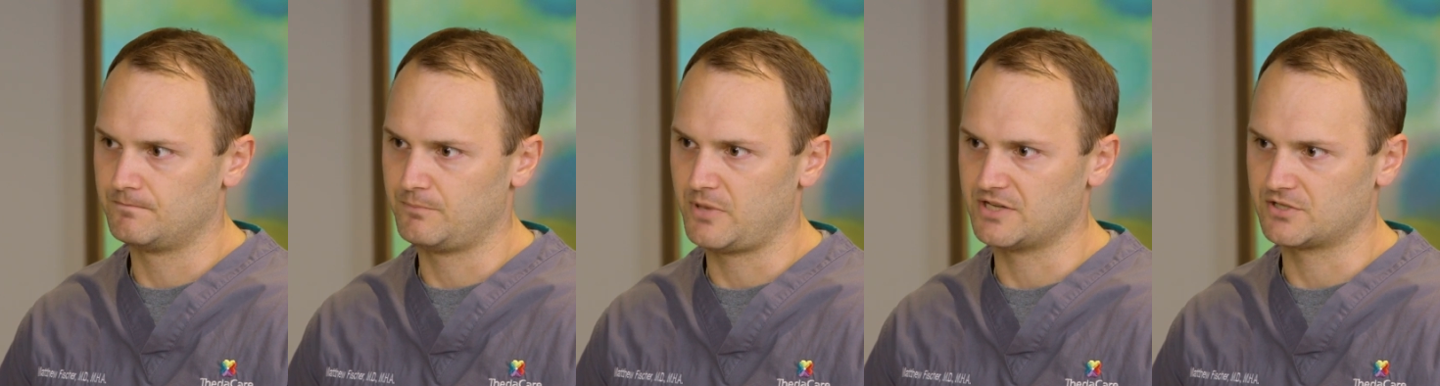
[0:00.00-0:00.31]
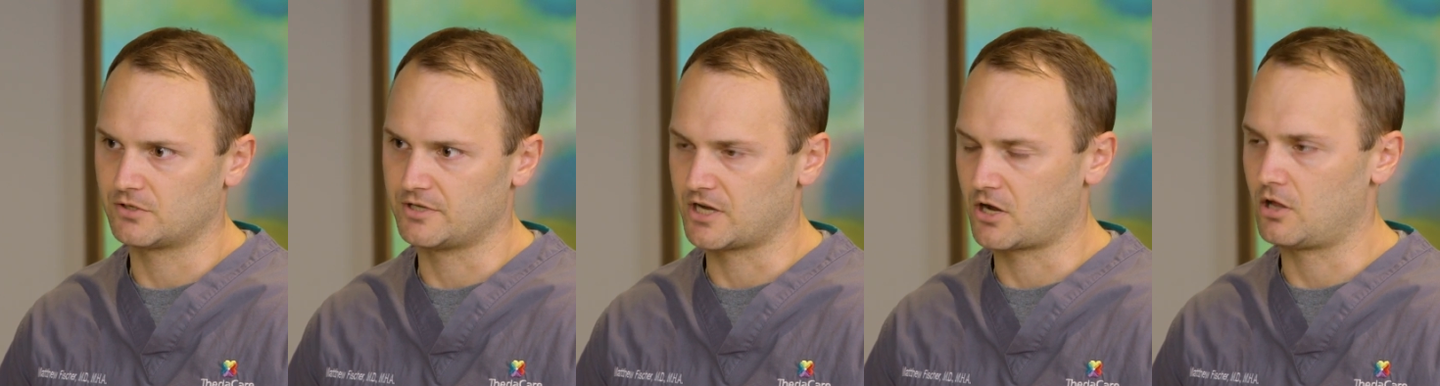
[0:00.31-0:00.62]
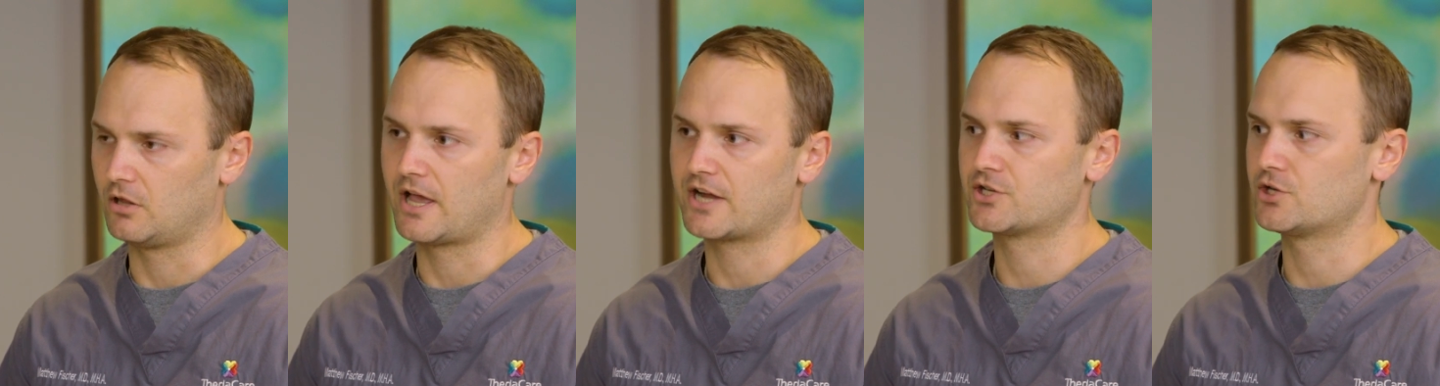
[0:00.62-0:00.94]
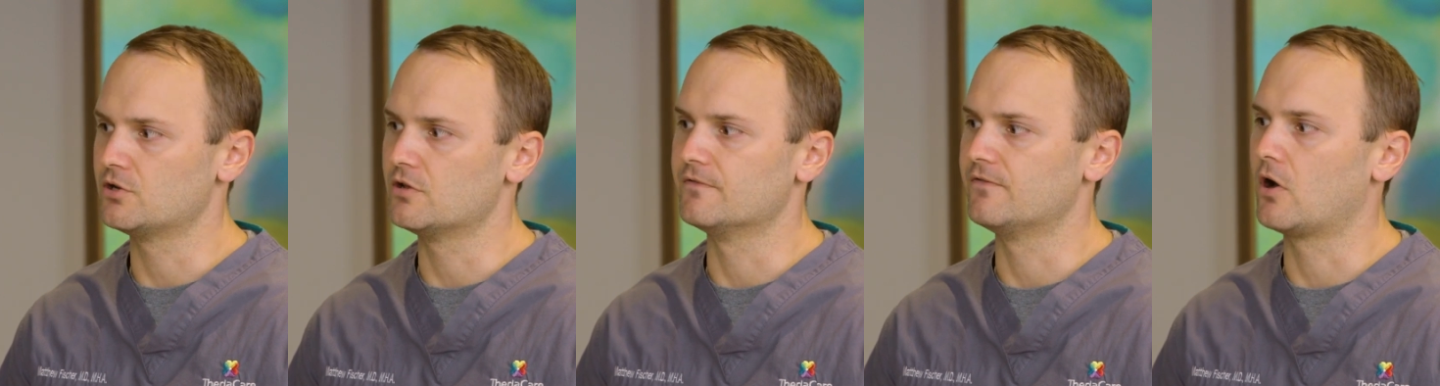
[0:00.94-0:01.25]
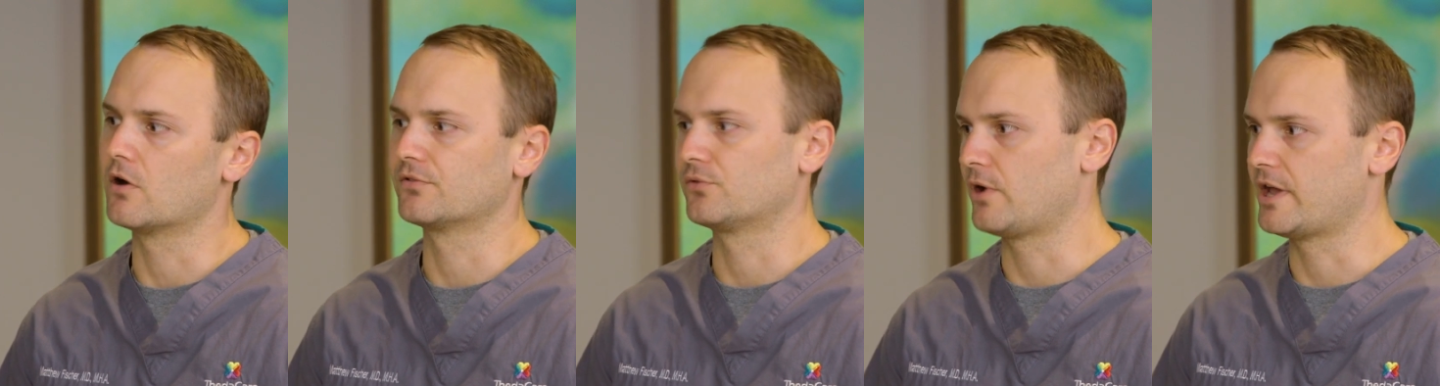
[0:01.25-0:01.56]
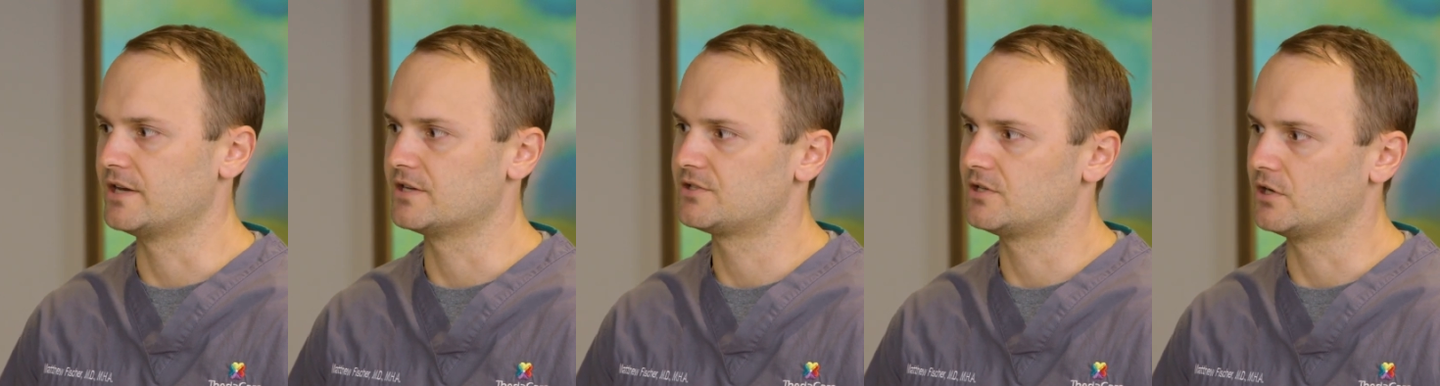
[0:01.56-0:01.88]
basically a collection of
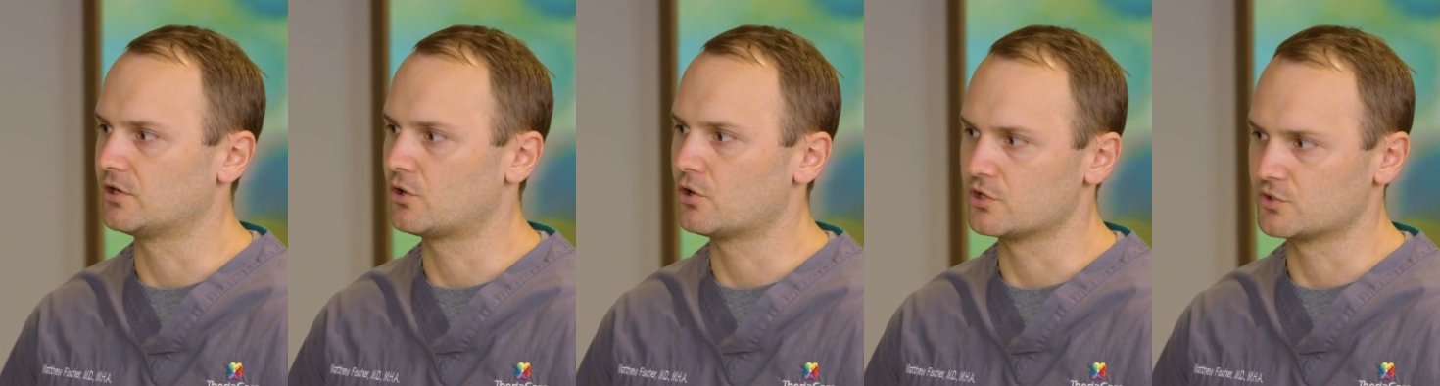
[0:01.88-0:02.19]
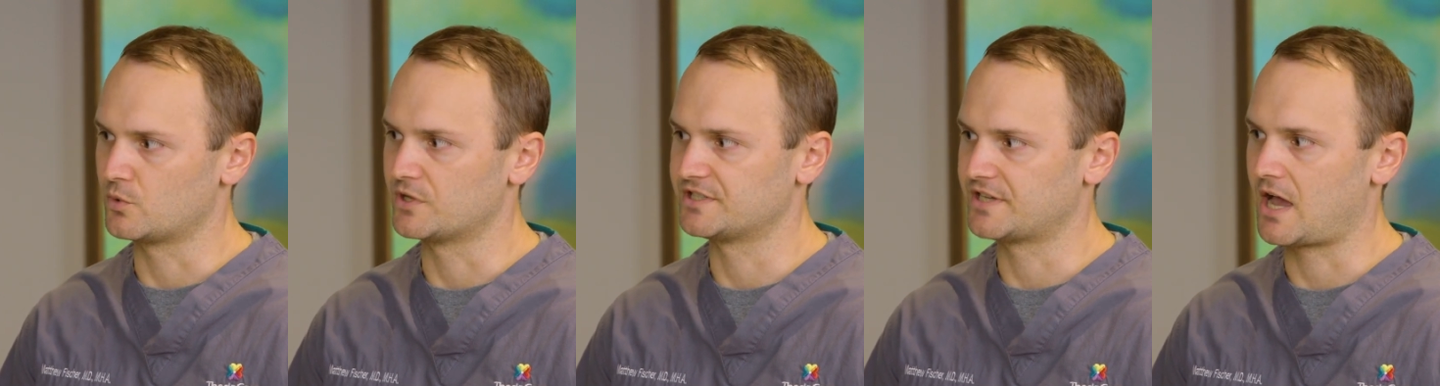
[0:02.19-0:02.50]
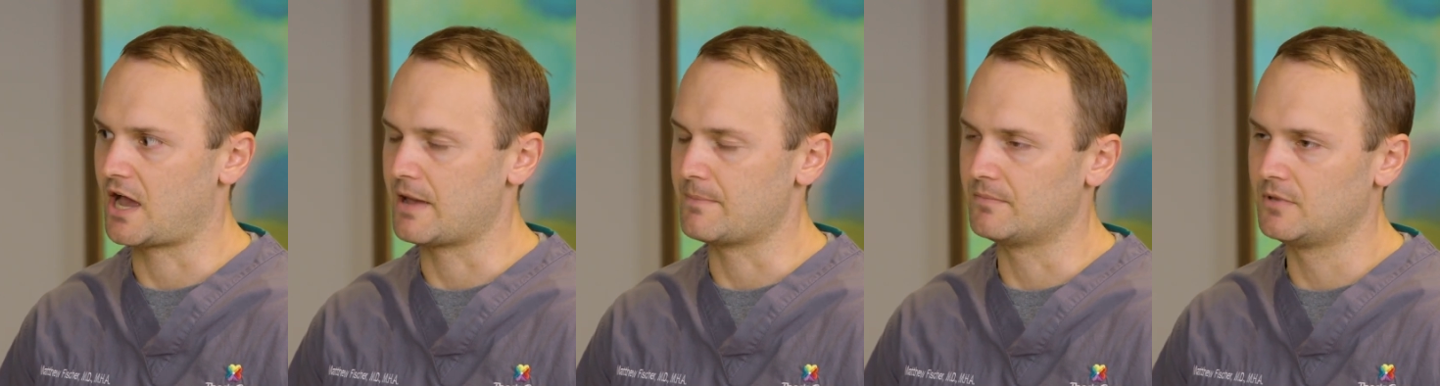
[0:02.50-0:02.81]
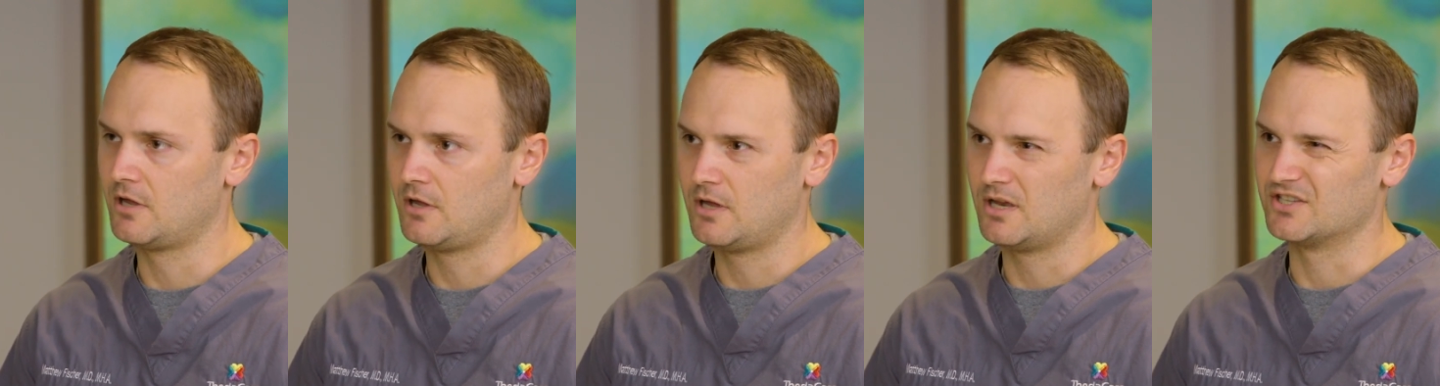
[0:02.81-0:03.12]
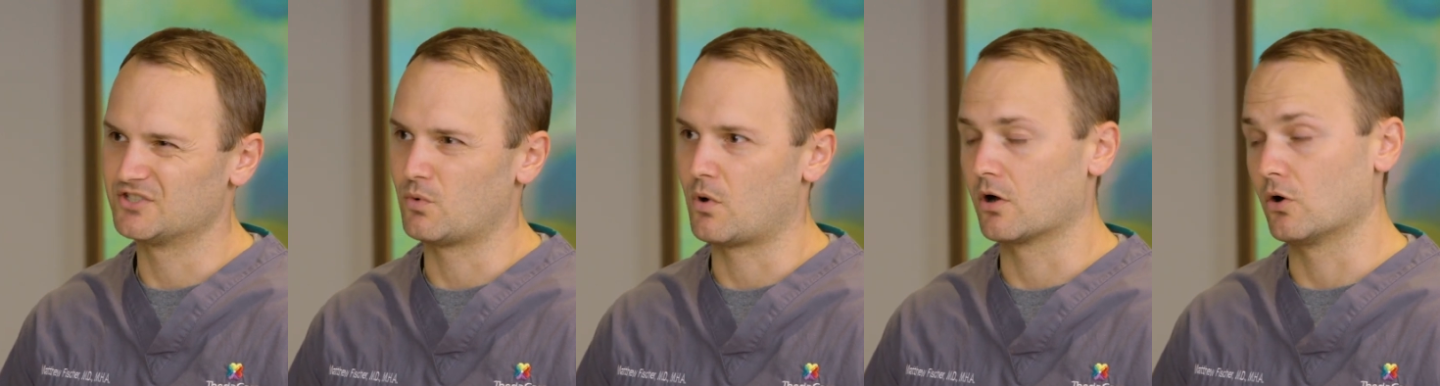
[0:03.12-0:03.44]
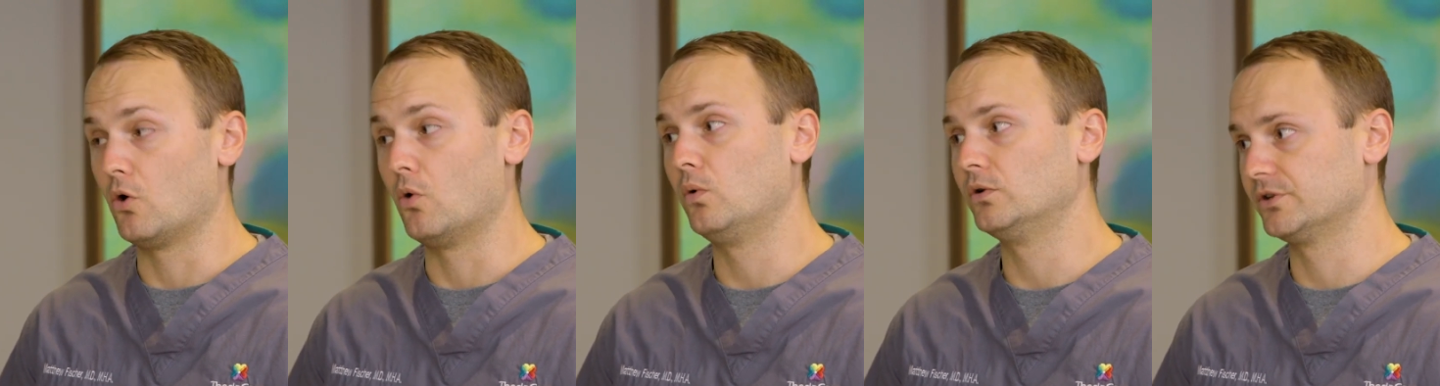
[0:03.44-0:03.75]
arthritis that occurs with time. And so our
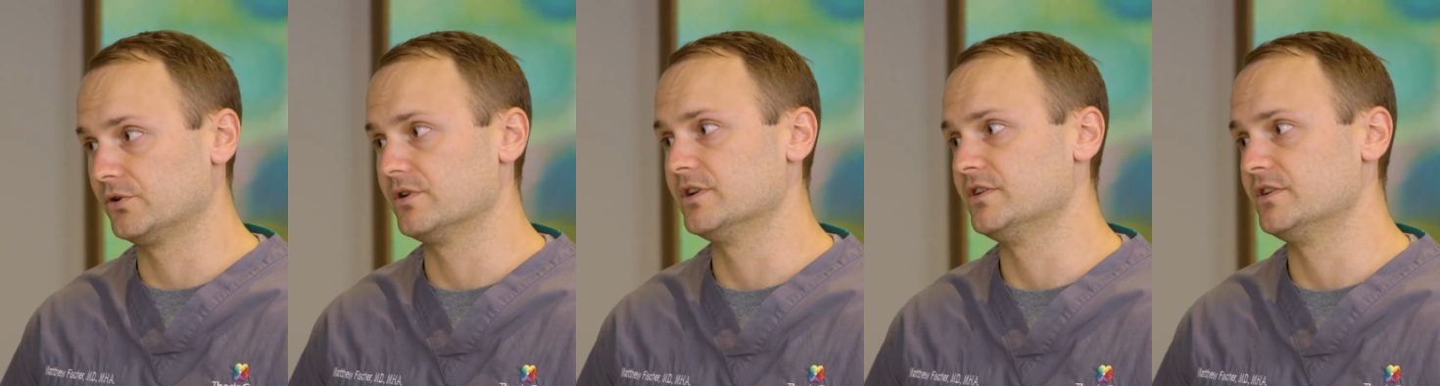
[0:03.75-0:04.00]
older